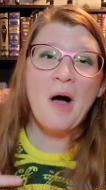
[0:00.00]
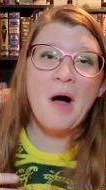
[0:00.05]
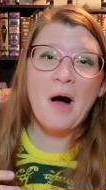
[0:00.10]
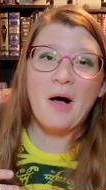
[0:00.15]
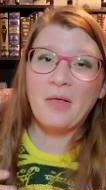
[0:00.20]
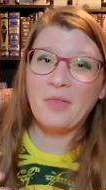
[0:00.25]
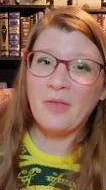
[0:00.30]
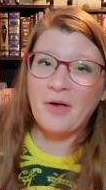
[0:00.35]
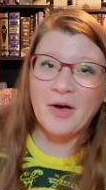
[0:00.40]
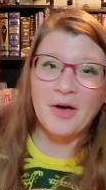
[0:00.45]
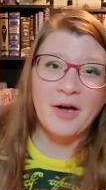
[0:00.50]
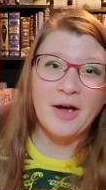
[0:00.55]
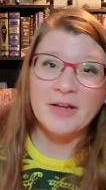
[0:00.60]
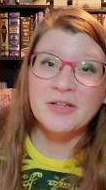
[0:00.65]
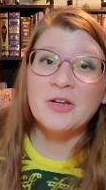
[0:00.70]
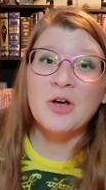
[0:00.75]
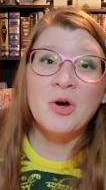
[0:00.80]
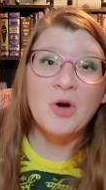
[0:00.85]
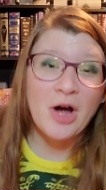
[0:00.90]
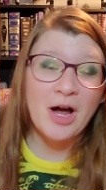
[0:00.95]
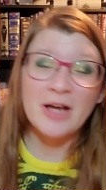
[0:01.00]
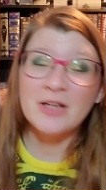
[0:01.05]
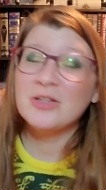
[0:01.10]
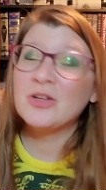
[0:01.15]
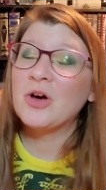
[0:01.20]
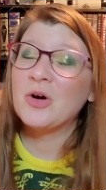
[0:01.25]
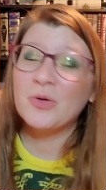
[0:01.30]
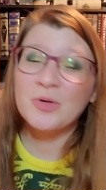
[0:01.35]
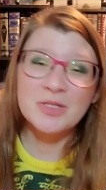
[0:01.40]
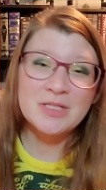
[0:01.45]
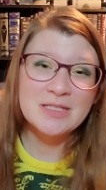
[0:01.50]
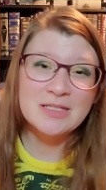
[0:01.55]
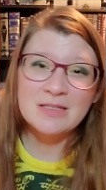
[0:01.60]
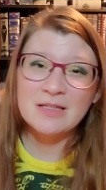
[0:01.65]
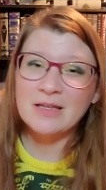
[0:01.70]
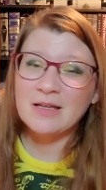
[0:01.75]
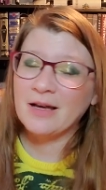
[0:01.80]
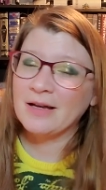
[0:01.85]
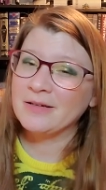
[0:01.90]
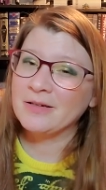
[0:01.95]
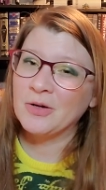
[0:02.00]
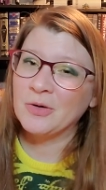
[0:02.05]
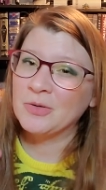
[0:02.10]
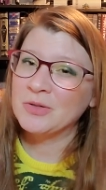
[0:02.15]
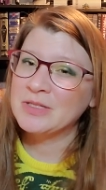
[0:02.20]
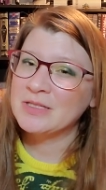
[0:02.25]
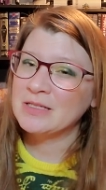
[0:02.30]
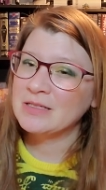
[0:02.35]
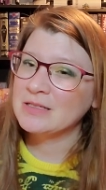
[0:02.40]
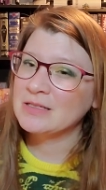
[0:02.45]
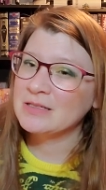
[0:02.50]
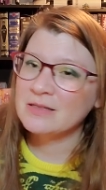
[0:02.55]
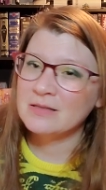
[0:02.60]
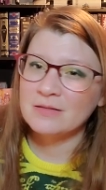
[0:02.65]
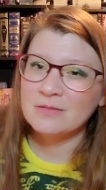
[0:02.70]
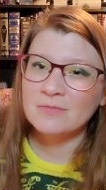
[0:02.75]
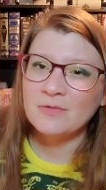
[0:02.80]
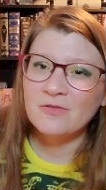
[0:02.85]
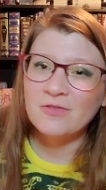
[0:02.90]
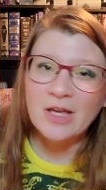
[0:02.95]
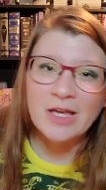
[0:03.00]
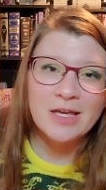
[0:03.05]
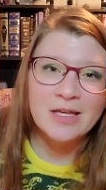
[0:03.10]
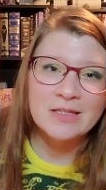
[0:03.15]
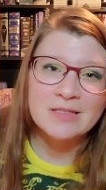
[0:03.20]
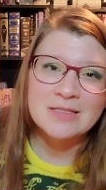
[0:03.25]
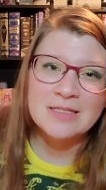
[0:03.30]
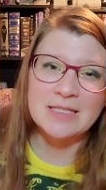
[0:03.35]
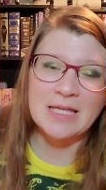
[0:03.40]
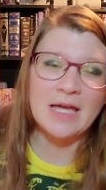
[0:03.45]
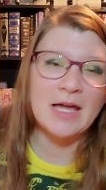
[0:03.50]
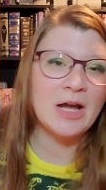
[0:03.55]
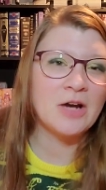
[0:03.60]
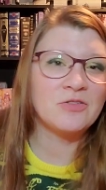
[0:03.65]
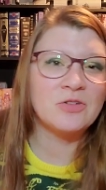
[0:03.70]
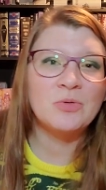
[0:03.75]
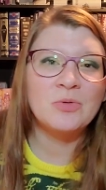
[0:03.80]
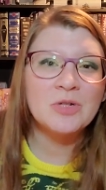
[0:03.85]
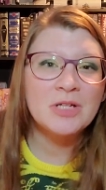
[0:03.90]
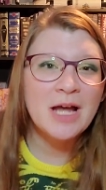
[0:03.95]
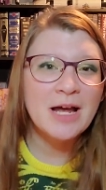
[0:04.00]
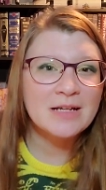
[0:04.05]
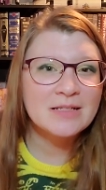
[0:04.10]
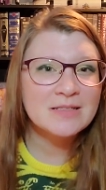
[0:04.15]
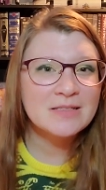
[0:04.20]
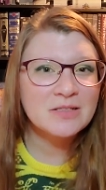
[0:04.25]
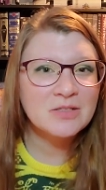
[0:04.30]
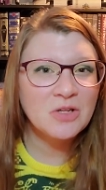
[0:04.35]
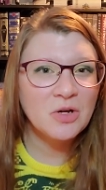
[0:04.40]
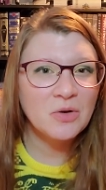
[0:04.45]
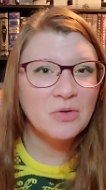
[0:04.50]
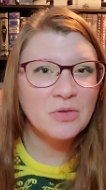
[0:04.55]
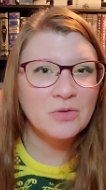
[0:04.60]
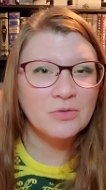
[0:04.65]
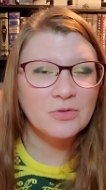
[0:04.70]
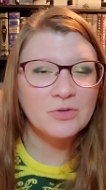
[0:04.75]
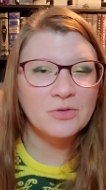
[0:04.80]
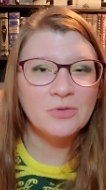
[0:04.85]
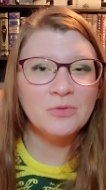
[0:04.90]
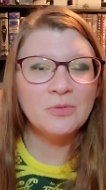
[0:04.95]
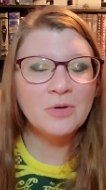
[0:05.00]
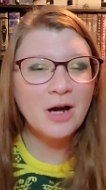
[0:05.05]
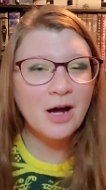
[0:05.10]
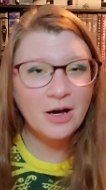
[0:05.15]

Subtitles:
A lot. I know it's a phase that everyone has to go through.